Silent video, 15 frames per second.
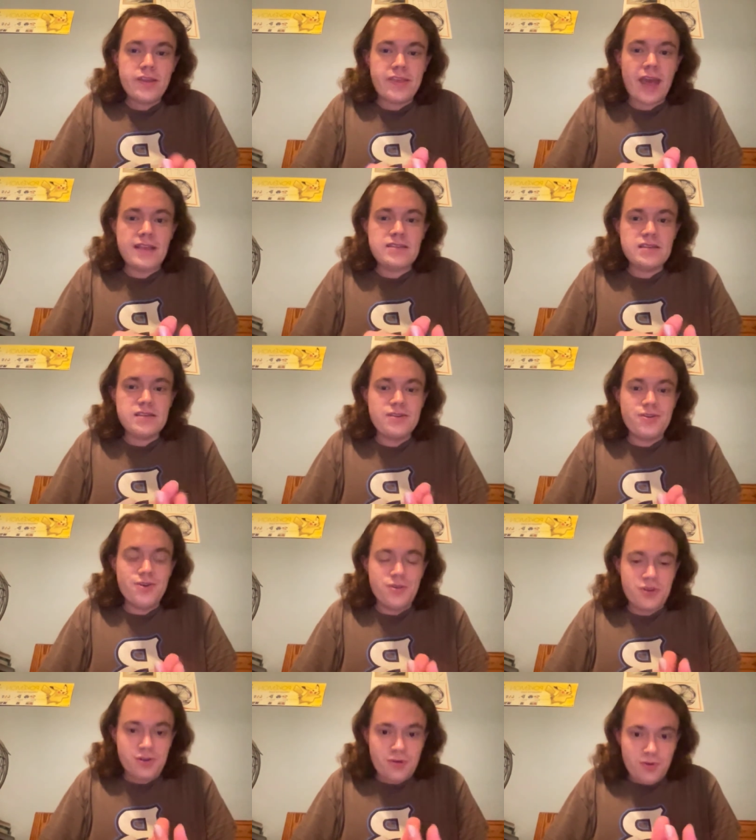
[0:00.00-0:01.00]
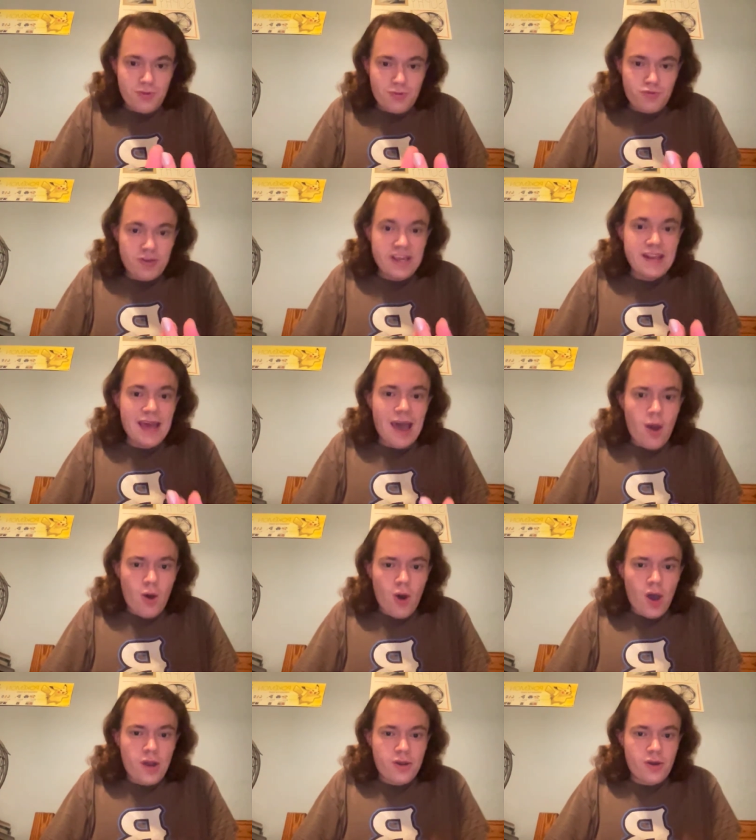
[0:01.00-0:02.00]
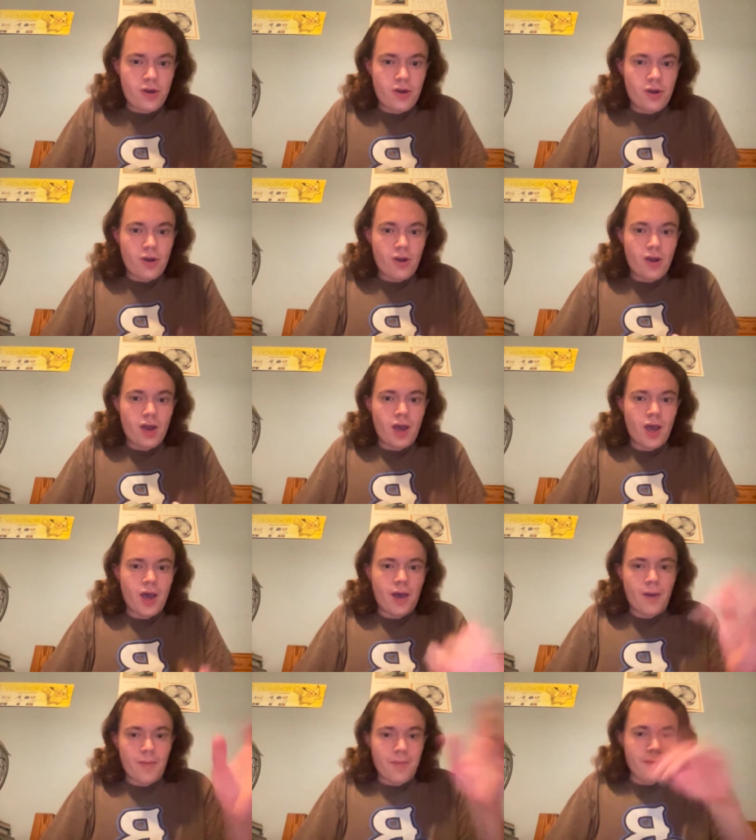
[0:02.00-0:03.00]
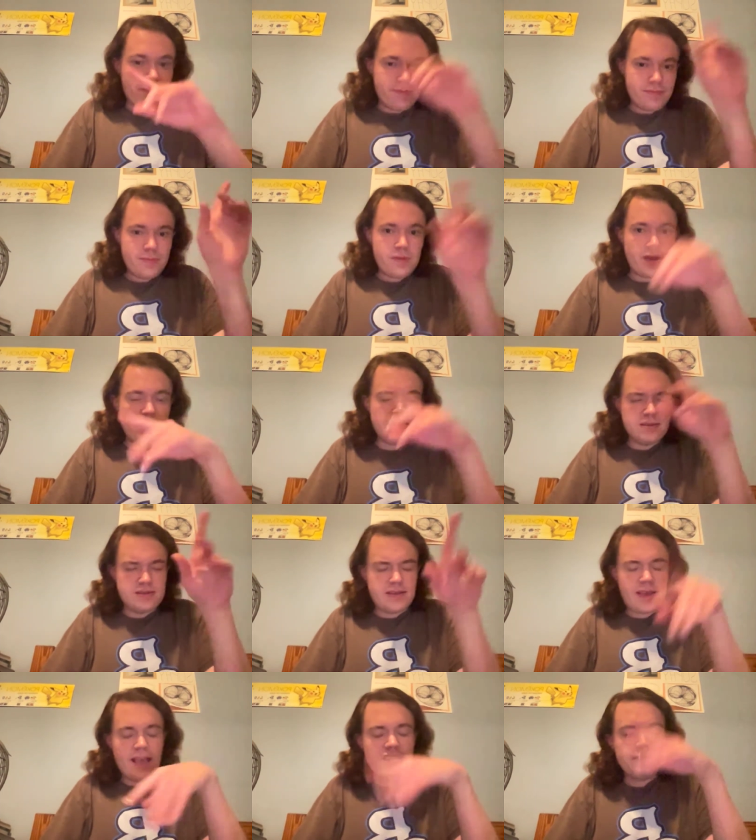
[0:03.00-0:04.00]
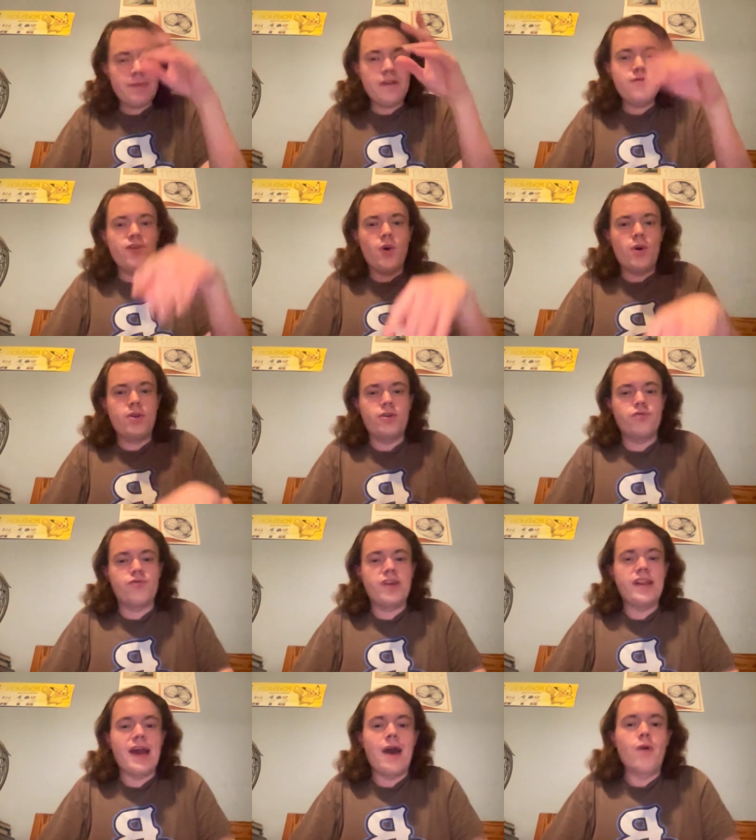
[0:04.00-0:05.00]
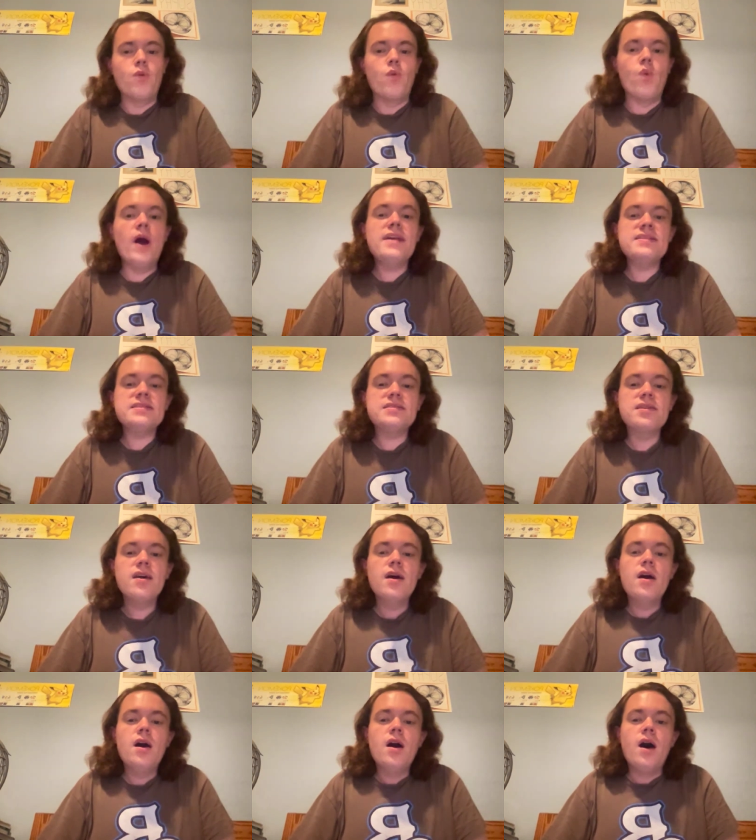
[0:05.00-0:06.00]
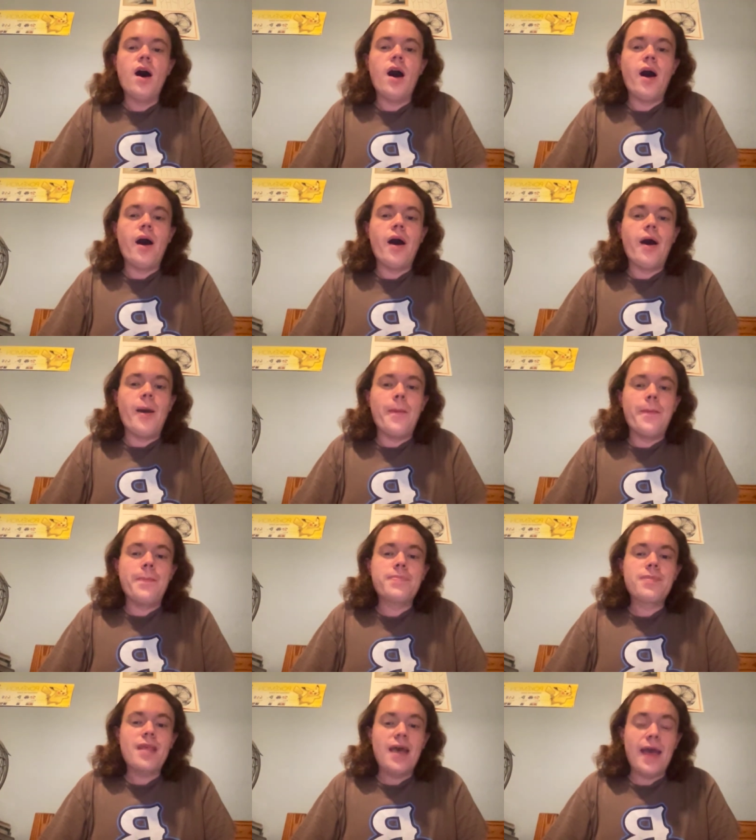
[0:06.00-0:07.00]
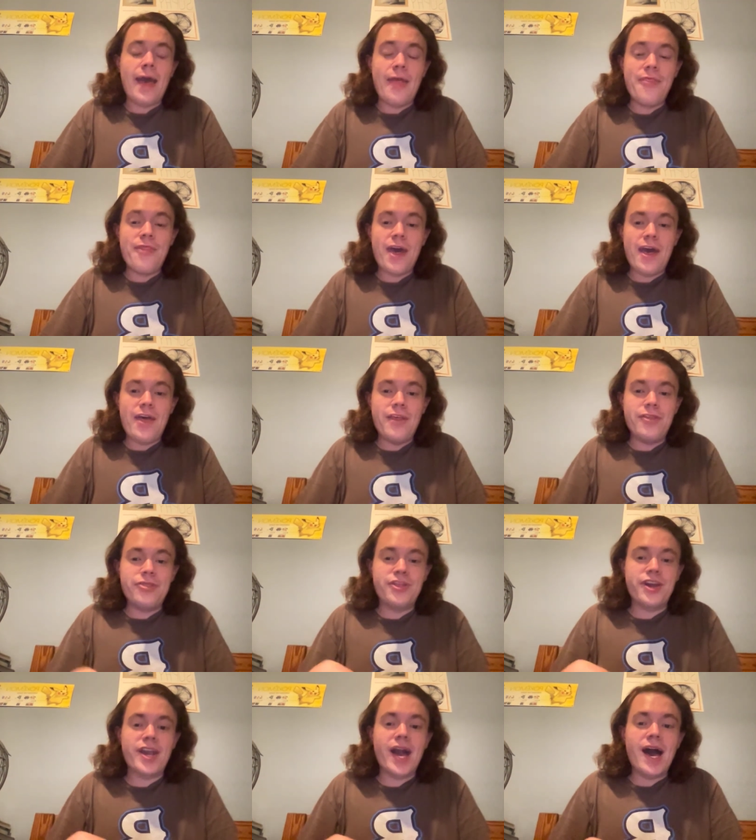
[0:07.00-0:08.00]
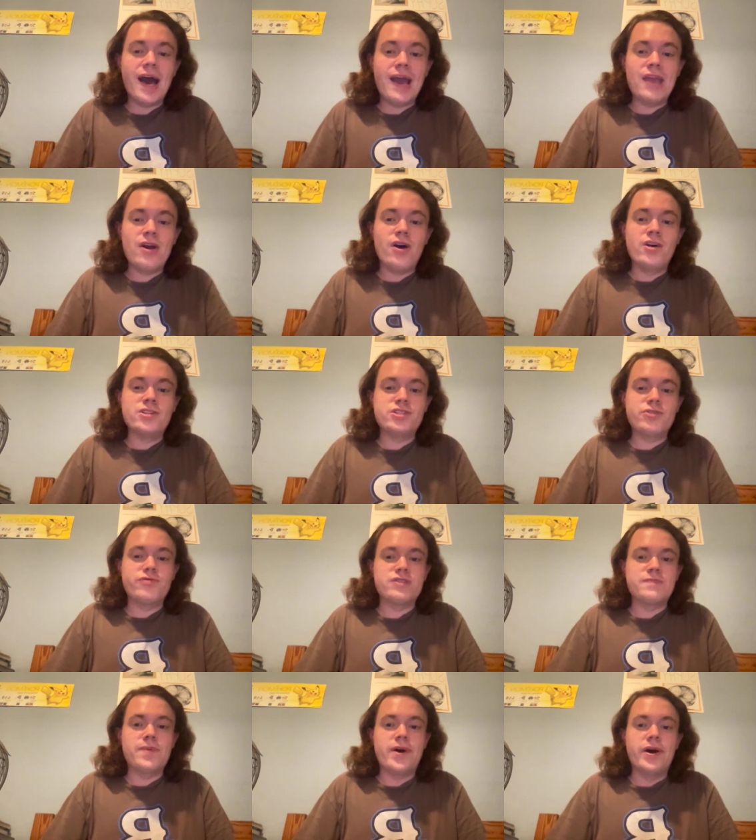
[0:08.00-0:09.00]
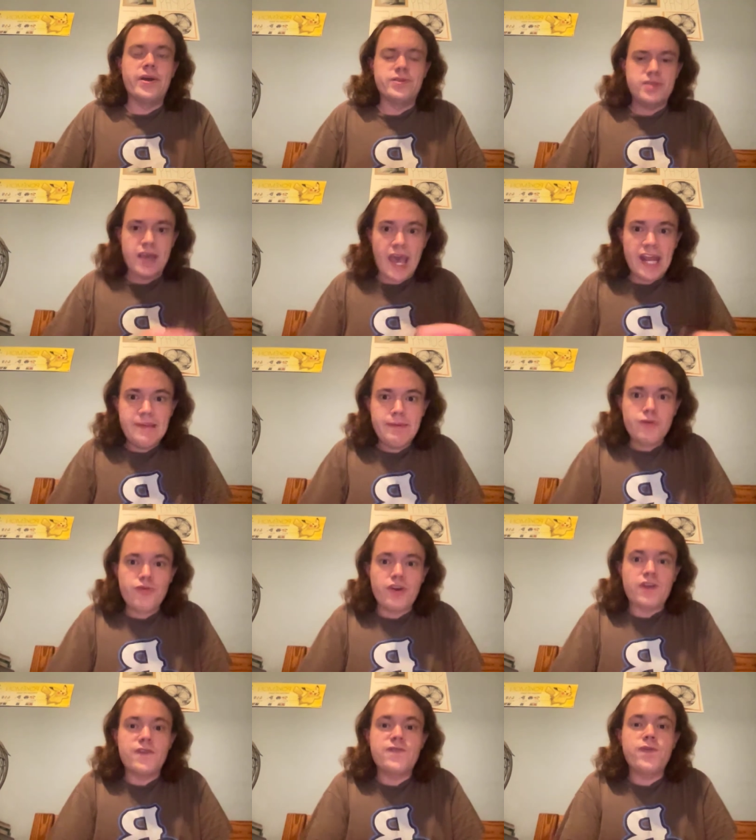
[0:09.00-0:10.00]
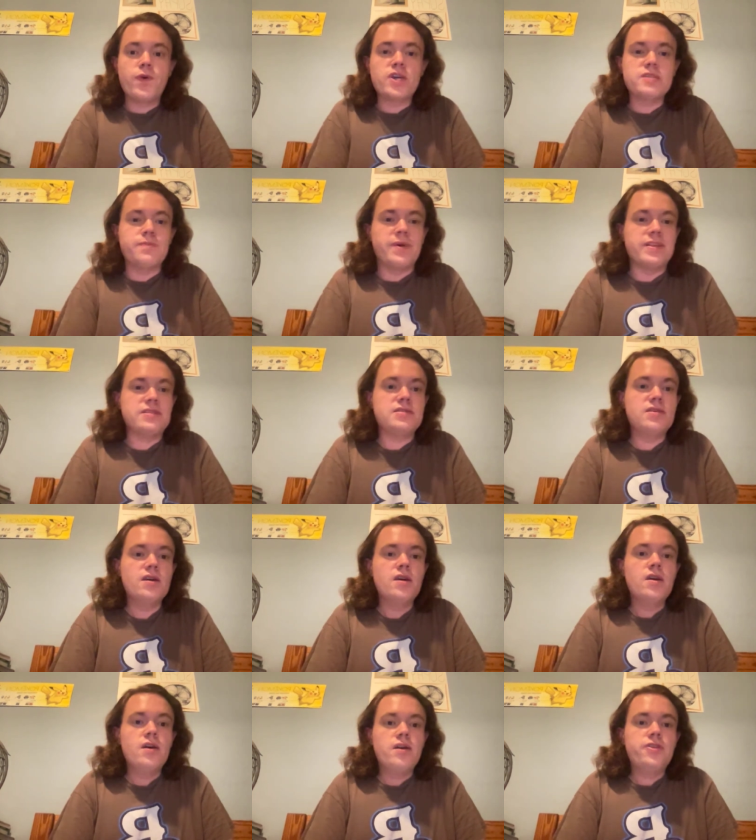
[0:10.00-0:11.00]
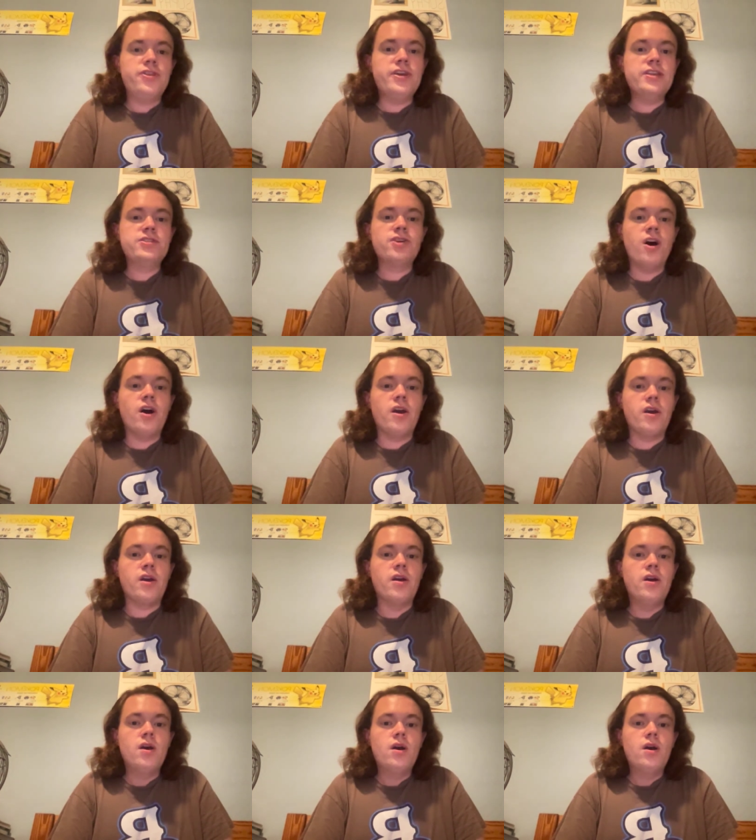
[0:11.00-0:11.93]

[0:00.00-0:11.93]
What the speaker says: gets a little readout on her, gets some info on her readout. What? And then the guy also responds, enemy reinforcements. These are,